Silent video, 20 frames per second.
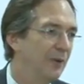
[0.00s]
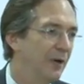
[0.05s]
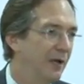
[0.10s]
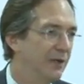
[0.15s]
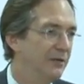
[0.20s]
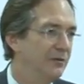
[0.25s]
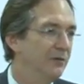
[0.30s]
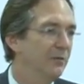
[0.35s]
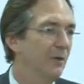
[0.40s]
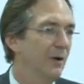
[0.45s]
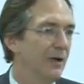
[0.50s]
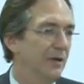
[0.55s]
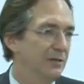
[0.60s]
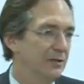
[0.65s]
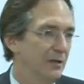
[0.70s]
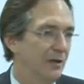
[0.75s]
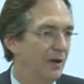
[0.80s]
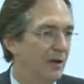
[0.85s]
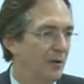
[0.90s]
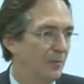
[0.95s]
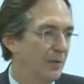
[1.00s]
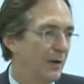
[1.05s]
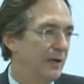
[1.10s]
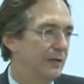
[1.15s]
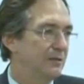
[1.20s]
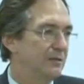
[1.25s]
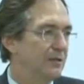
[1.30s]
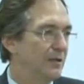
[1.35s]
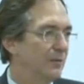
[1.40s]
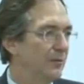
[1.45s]
But I do want to talk
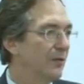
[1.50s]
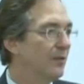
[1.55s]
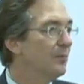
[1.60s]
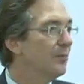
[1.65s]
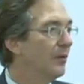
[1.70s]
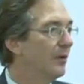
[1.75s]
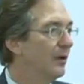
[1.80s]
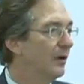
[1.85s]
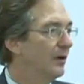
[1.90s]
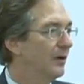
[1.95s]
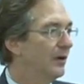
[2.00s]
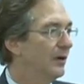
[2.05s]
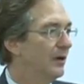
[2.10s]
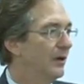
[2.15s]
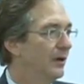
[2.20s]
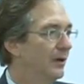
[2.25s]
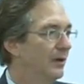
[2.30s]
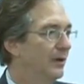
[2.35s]
about some of the more